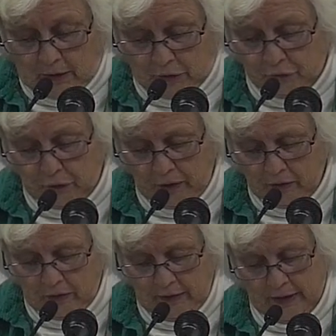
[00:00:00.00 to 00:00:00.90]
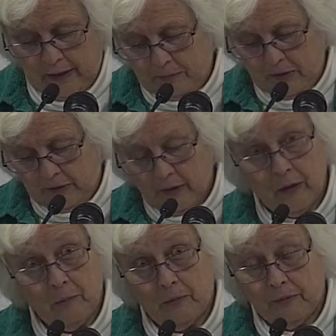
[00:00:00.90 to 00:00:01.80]
The struggle had been
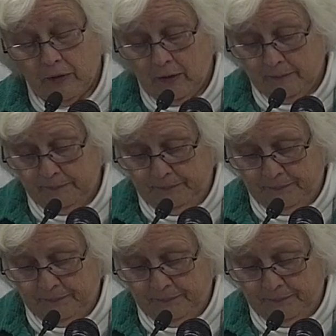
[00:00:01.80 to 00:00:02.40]
terrible for him.